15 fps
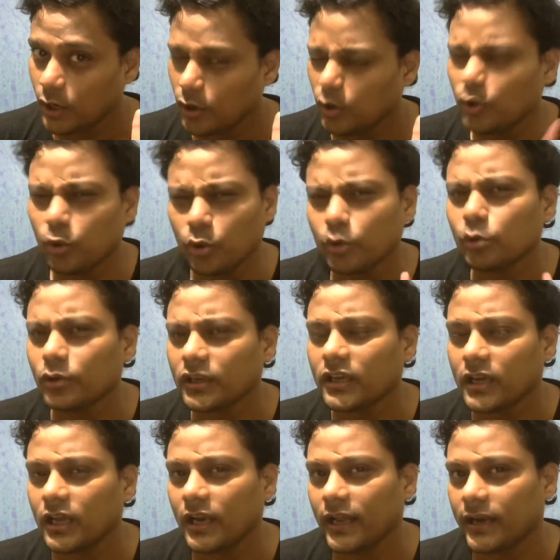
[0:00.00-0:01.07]
Do you
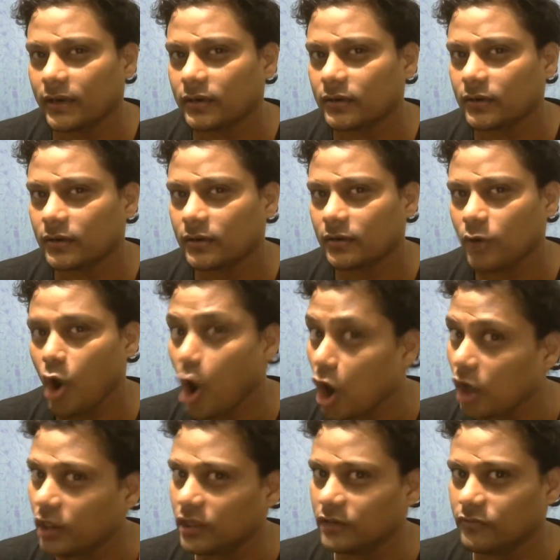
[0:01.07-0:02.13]
recollect
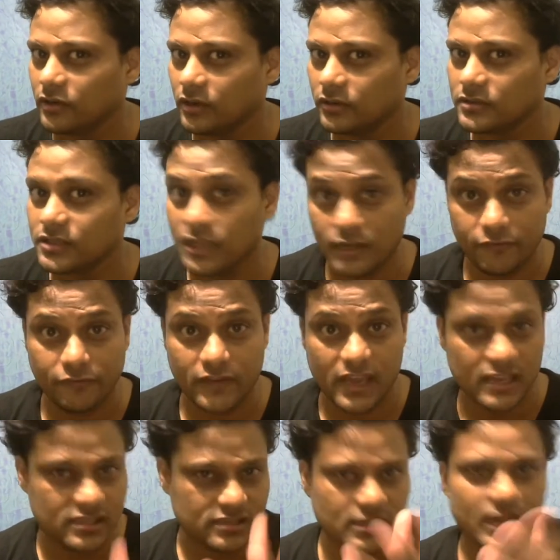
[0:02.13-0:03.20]
all the words? If
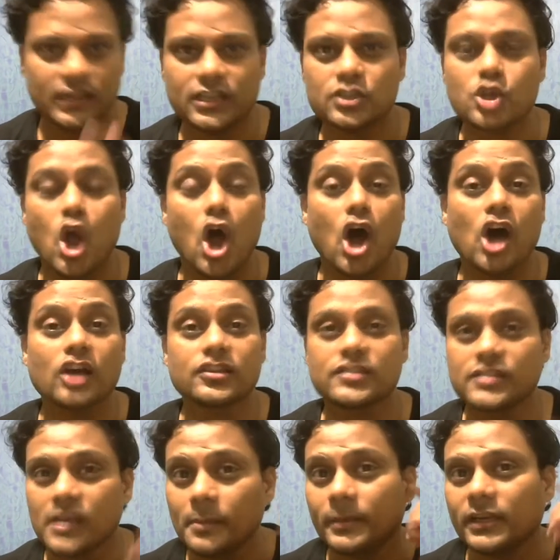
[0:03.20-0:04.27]
yes, that is
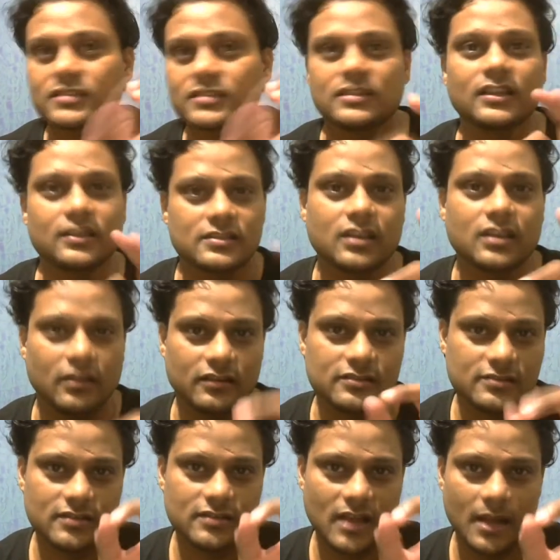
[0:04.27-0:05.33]
awesome listening
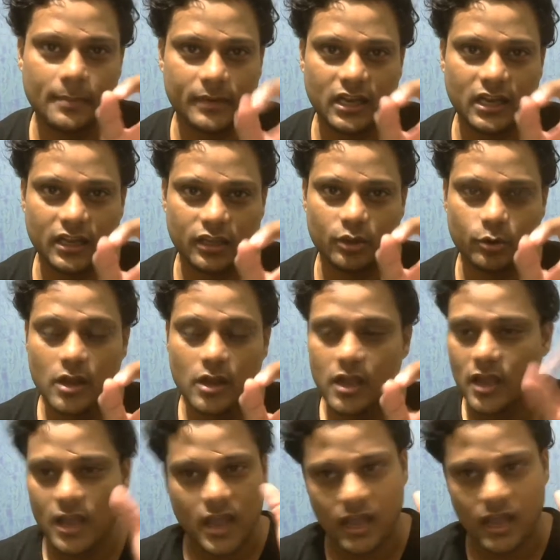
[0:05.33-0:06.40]
skills. I'm telling you.
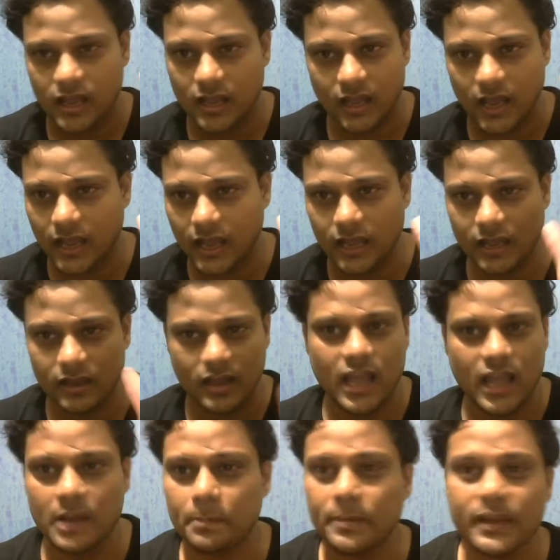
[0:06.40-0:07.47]

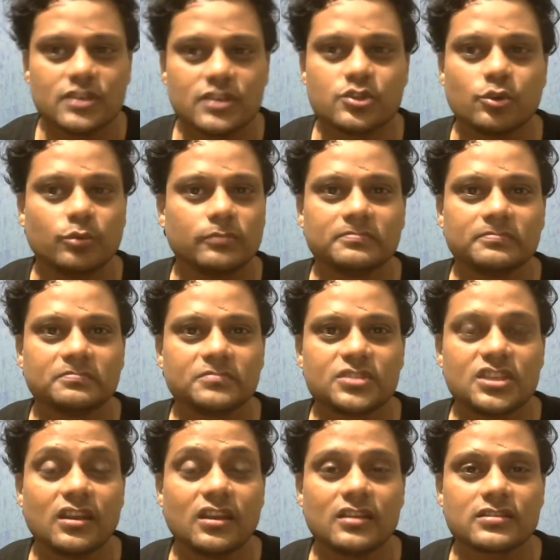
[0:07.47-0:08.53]
I'll praise you
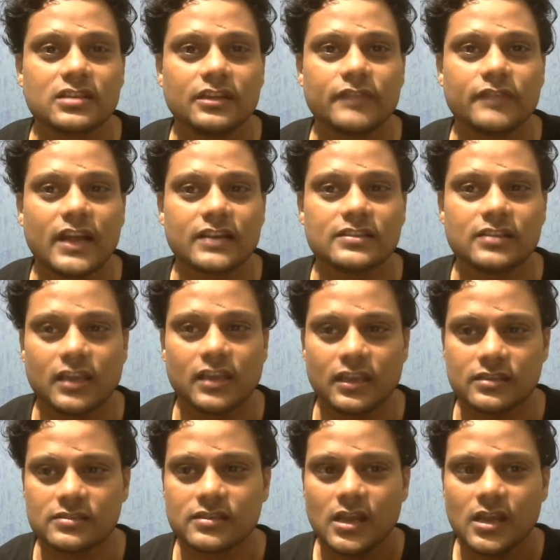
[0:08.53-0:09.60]
seriously if that's the
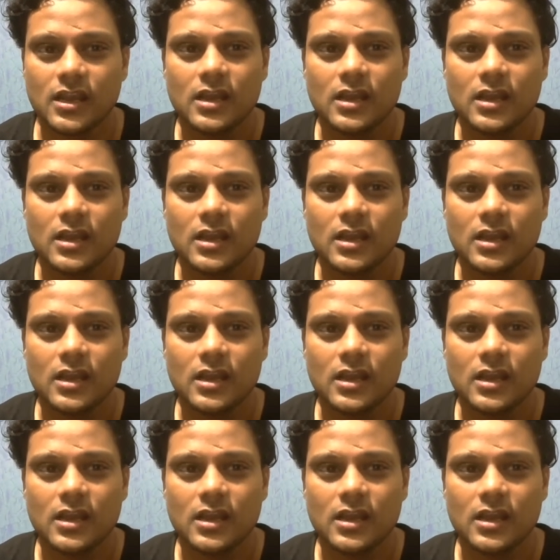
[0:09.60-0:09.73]
case.